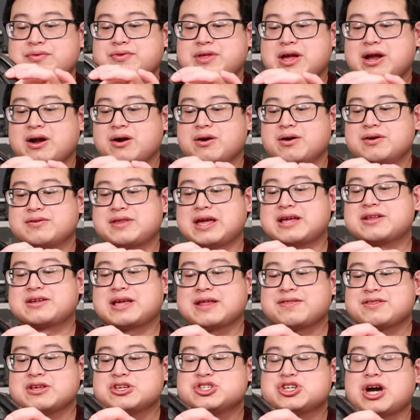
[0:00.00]
They
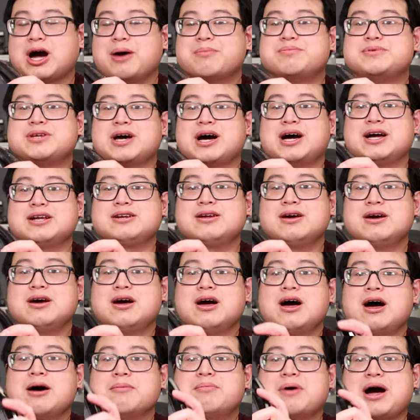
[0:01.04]
get the job done.
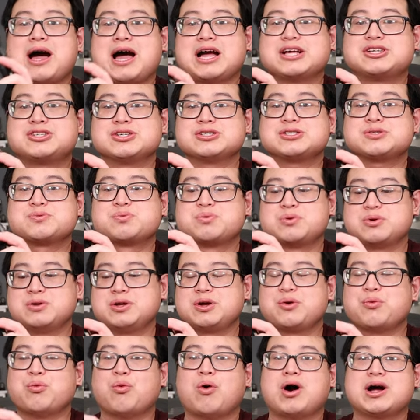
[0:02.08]
But I just
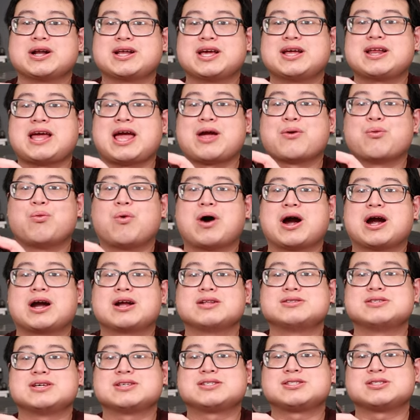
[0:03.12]
really wanted a
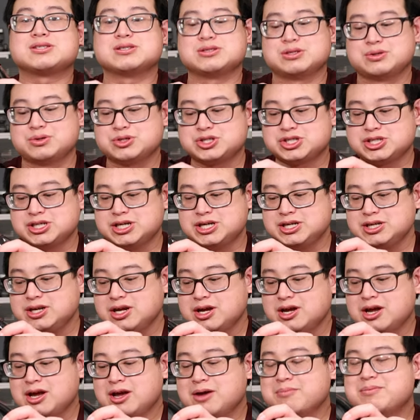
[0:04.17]
wireless solution
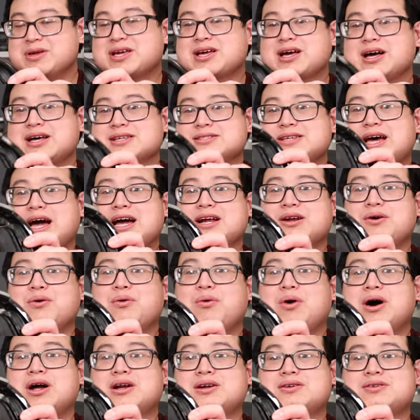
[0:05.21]
because I
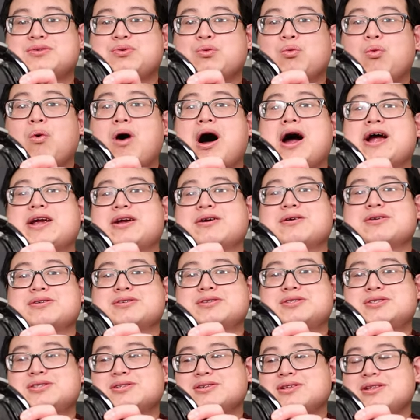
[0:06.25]
don't want
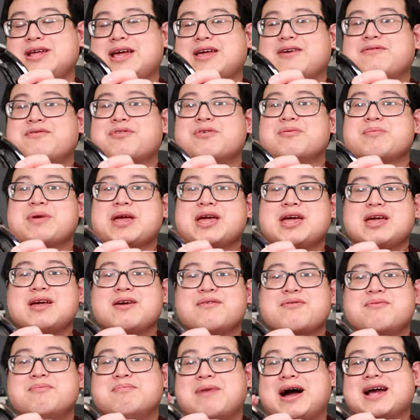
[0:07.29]
wires. Like for
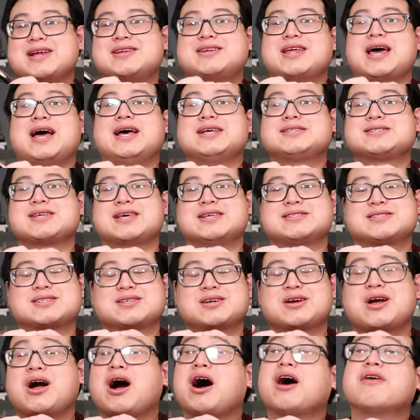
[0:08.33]
me, my desk is
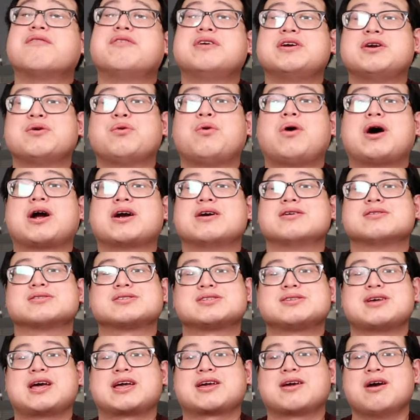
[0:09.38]
covered in
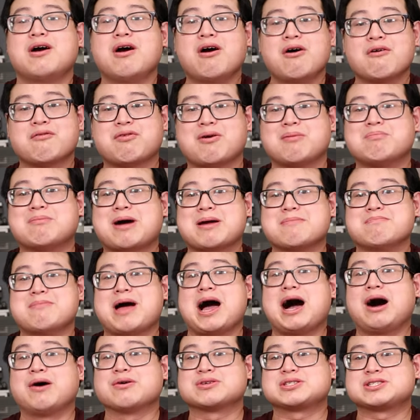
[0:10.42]
wires, like from my
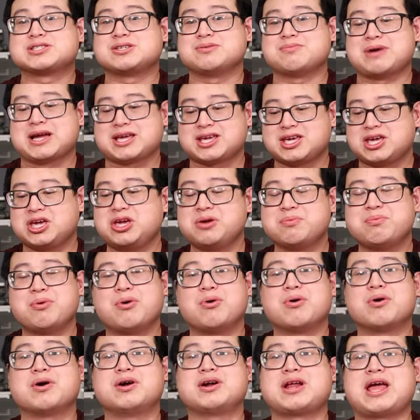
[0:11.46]
mouse to my
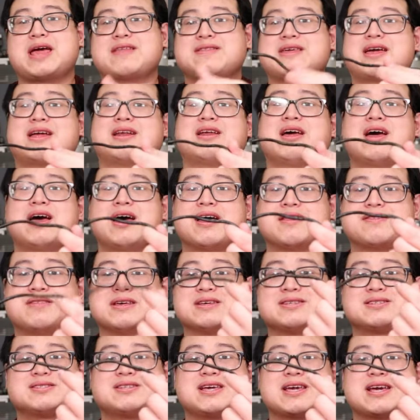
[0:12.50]
keyboard. And then
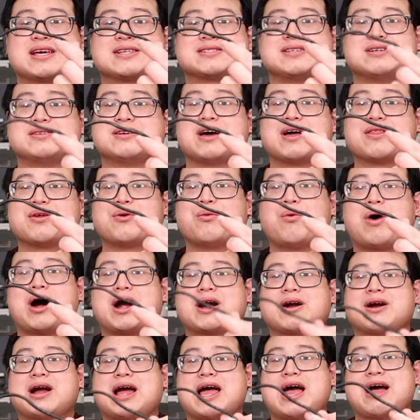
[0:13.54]
this thing is another
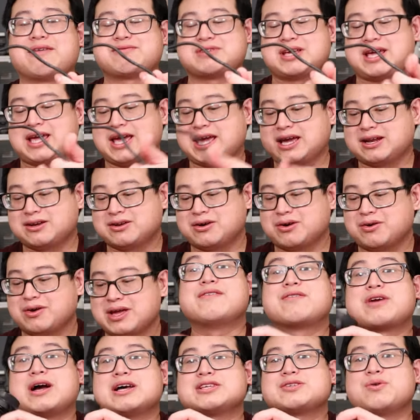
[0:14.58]
wire I have to handle.
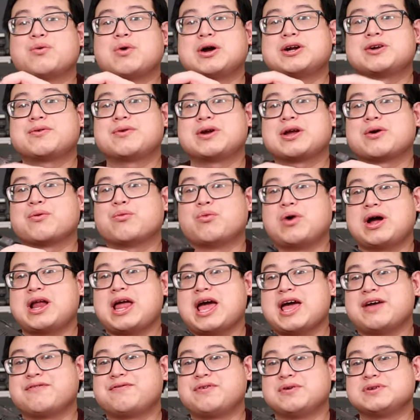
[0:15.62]
If you guys are wondering what
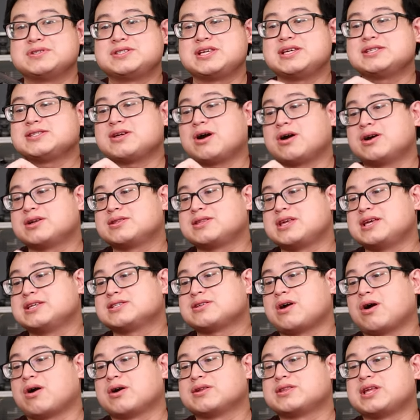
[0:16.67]
headphones these are
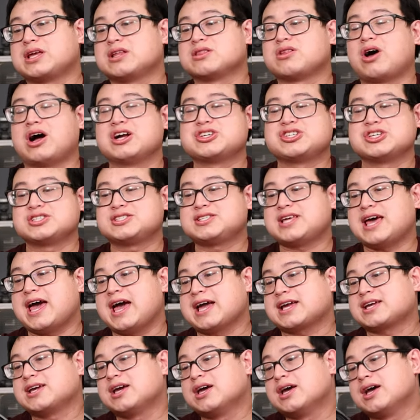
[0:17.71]
the
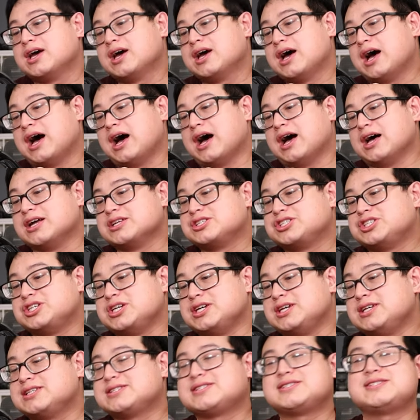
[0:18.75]
Logitech
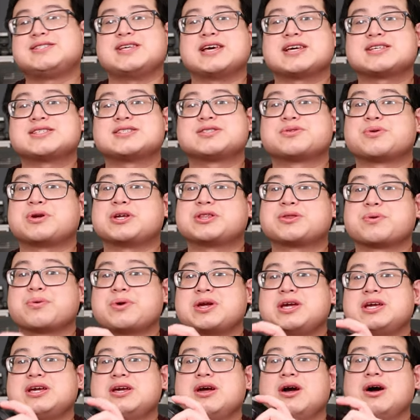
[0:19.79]

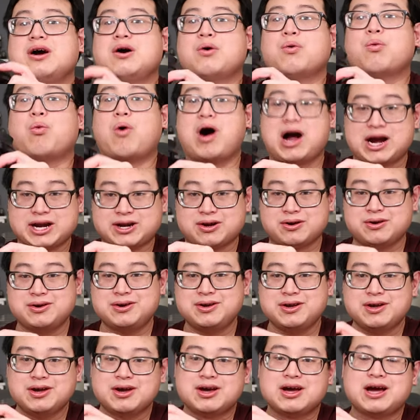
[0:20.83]
G633
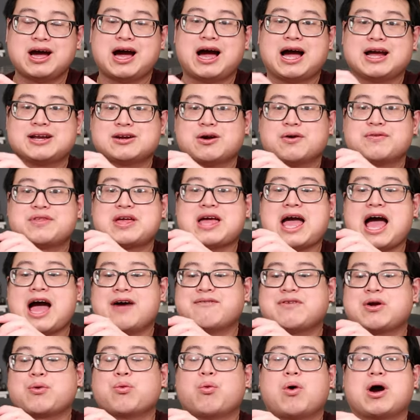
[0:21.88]
wired. I know they
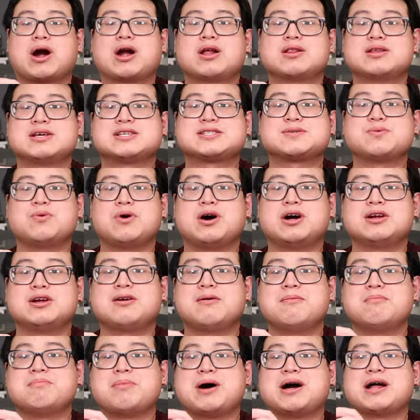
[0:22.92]
have a wireless
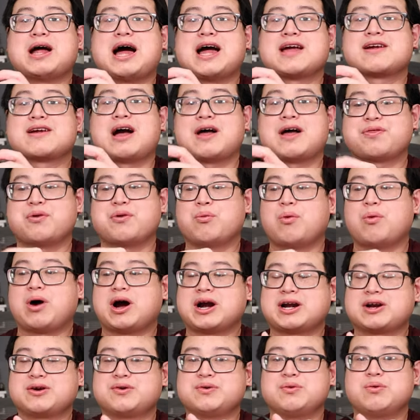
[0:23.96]
one, but I got the
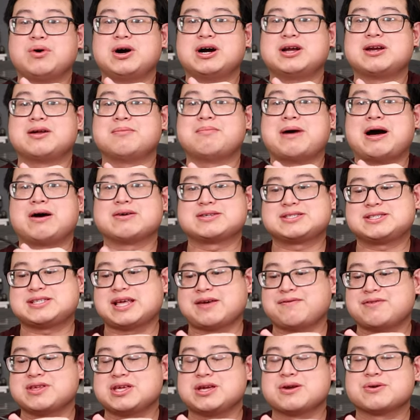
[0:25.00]
wired one about
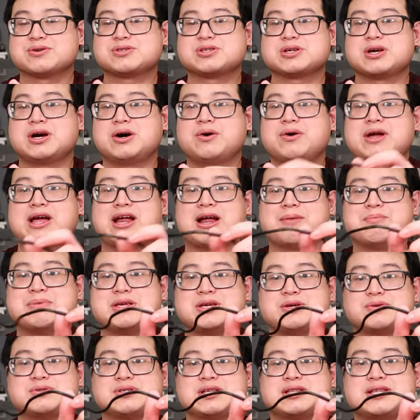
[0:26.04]
7 years ago and I've been
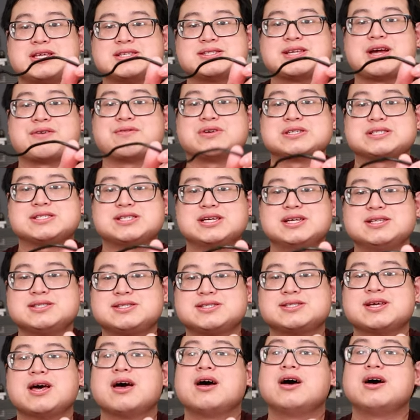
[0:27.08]
using these ever
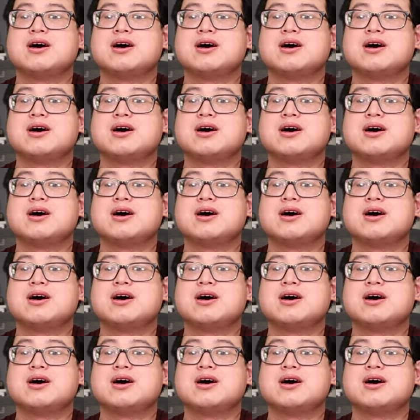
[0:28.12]
since.